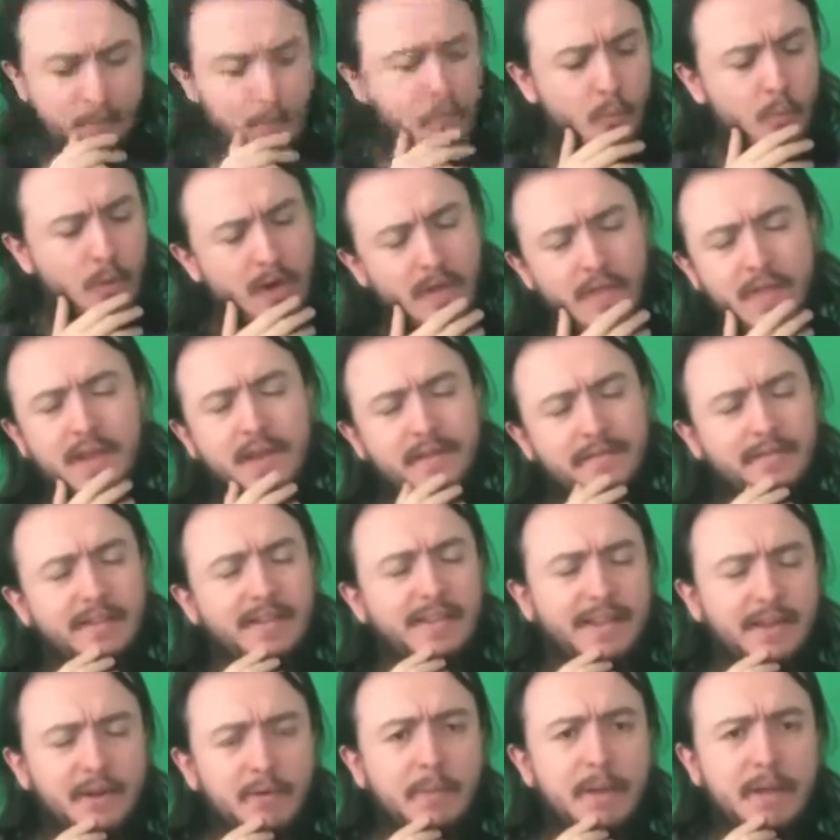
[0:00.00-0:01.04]
aware that it's a
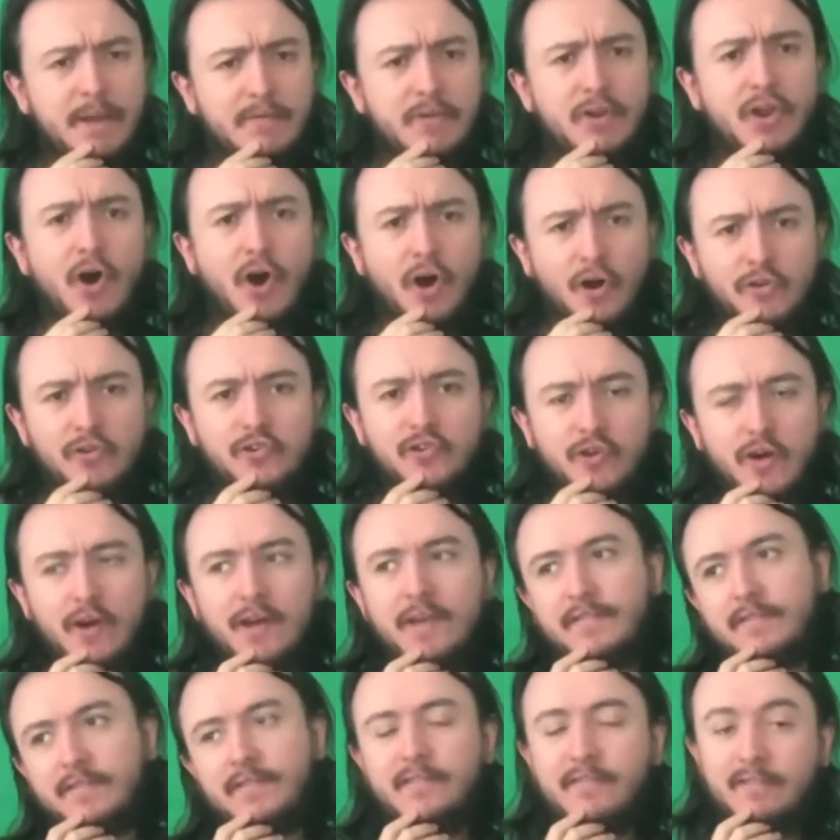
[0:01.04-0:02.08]
little bit of an odd choice
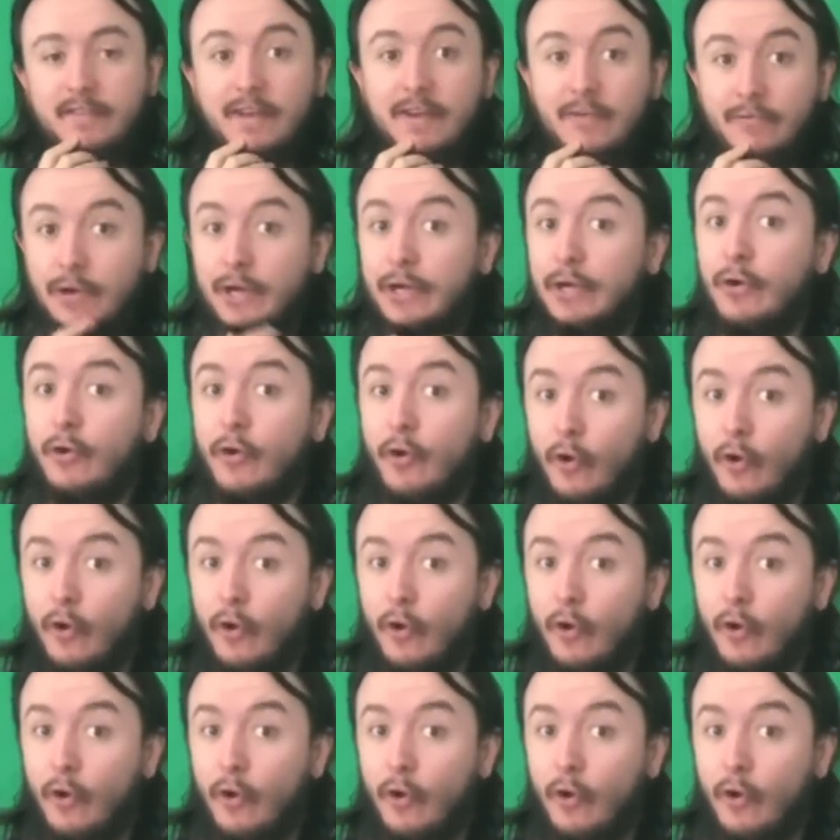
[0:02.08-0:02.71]
considering